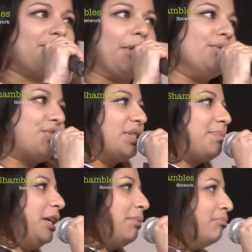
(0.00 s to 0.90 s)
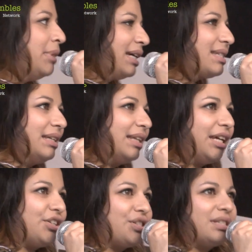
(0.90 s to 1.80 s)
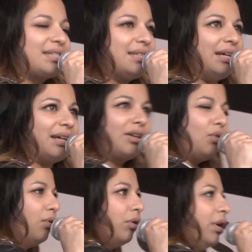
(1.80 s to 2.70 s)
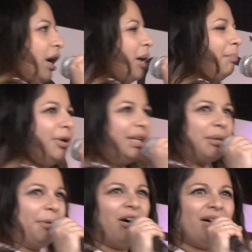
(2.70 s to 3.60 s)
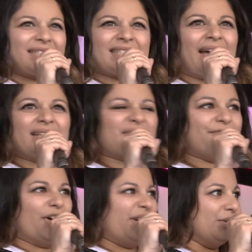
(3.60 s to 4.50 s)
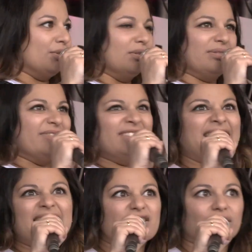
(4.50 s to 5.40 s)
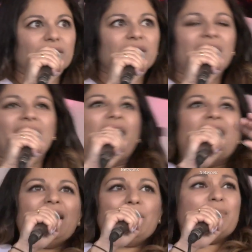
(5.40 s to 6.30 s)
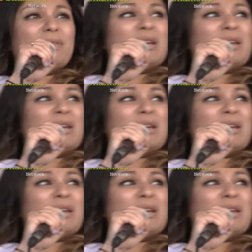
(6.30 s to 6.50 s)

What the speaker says: and potions being mixed in the kitchen sink or pulling apart dad's vinyl needle, I would